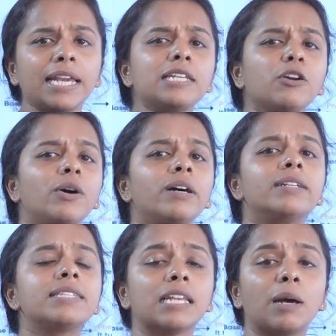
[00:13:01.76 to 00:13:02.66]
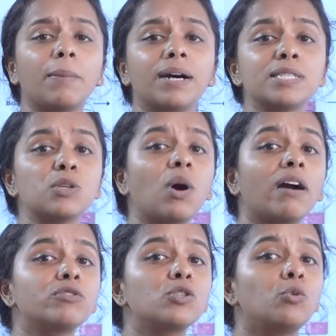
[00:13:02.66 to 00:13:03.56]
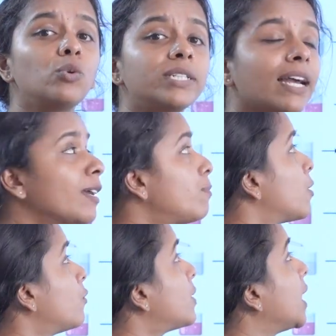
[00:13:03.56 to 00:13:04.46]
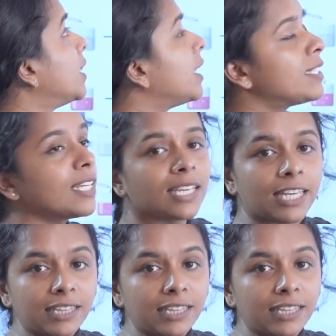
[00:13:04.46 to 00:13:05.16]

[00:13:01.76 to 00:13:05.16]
in your syllabus you have two types of synthetic